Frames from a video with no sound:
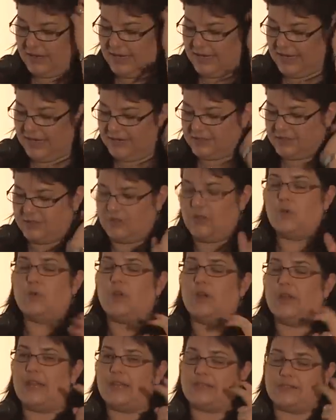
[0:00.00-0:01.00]
in, who
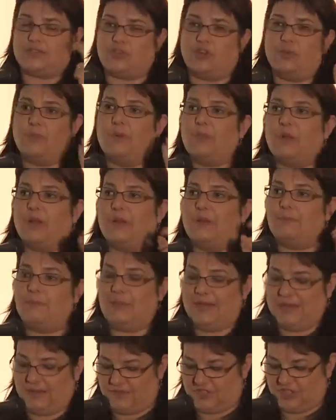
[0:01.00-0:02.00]
could, as Sherman put it,
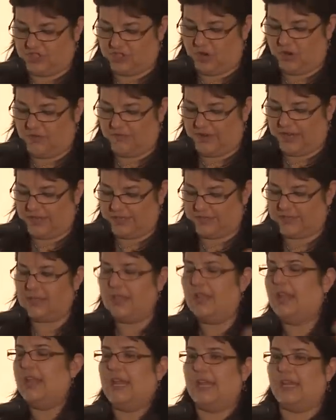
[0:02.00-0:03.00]
be of service
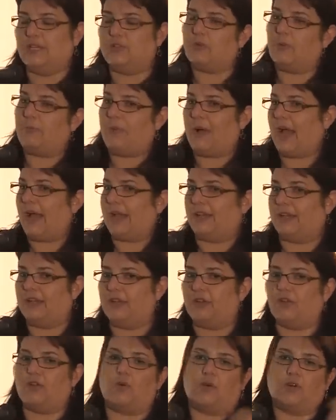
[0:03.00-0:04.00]
into a
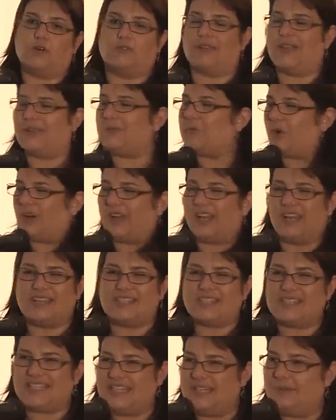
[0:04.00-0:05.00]
pioneer corps, working
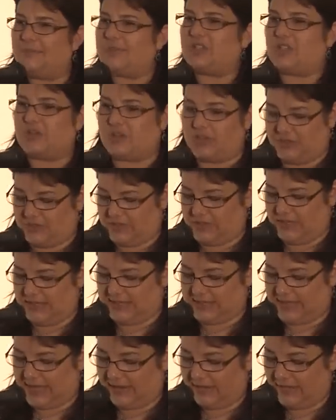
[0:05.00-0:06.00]
as teamsters,
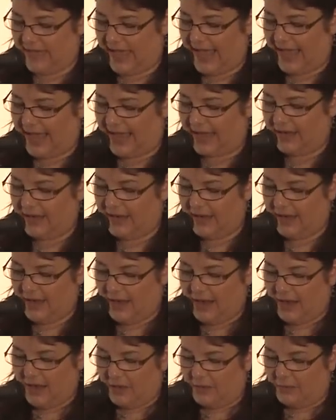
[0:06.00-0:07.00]
things like that.
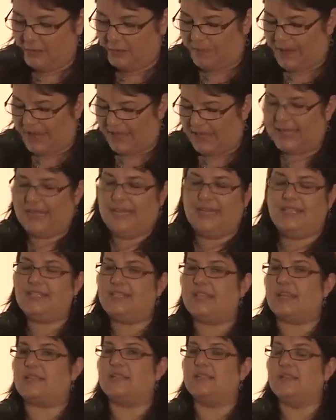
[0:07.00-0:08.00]
But he
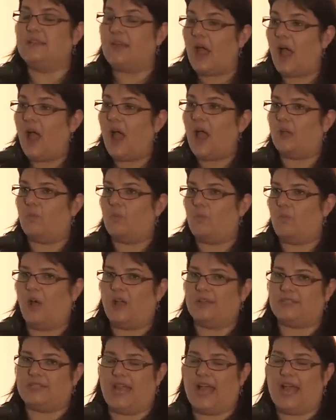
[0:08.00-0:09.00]
does not
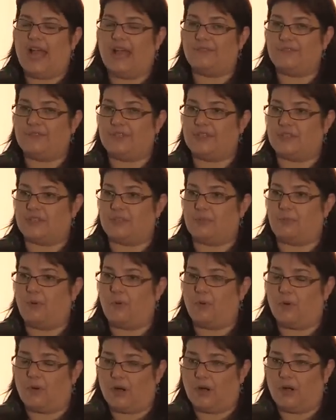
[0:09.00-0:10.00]
want to have to
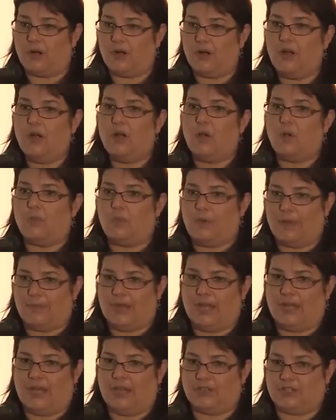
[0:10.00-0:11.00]
support
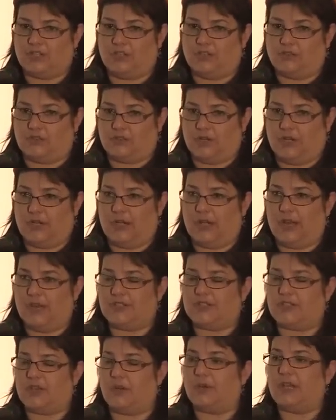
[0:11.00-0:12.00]
women and children.
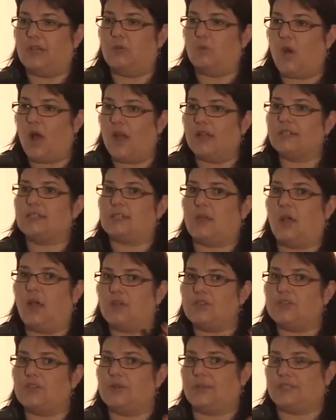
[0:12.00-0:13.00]
And so he wants
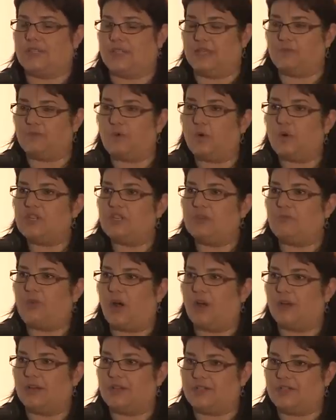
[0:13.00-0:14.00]
also, as these foraging
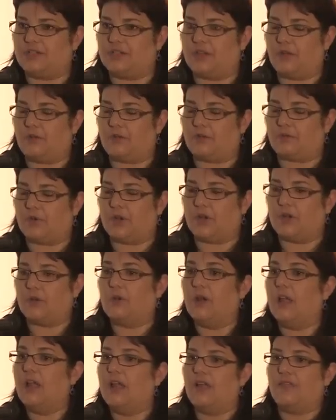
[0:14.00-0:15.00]
parties to go
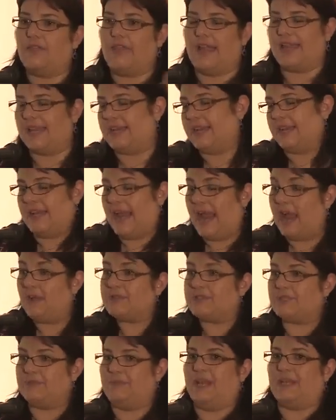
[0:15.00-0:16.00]
through, they can
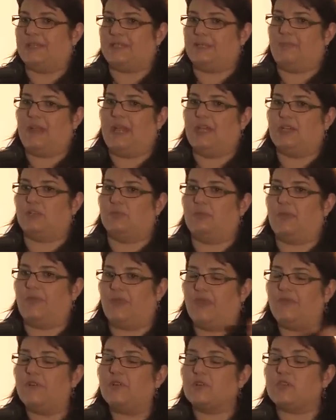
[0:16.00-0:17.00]
announce emancipation, but
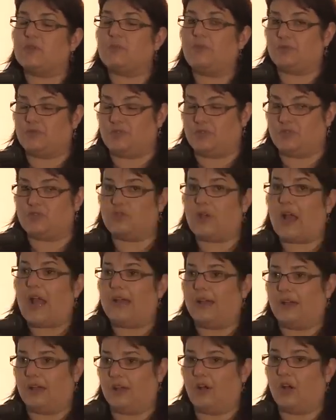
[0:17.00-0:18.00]
then they're supposed to try
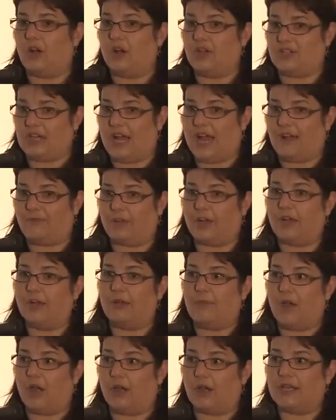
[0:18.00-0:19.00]
to encourage African
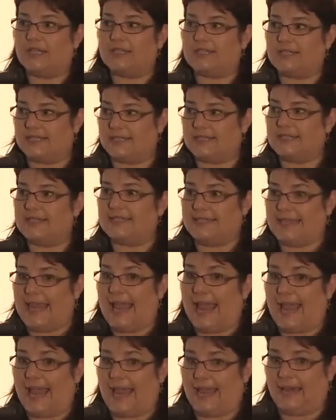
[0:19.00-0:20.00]
Americans to
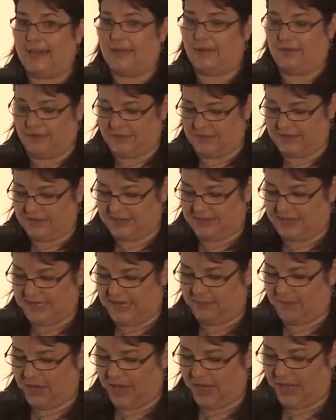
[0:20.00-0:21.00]
stay, to
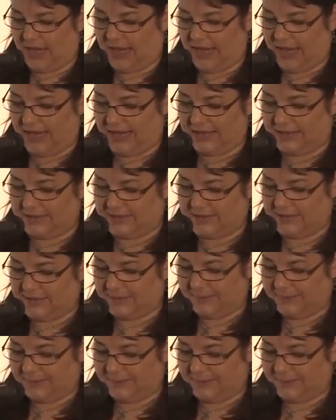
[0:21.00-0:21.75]
stay behind.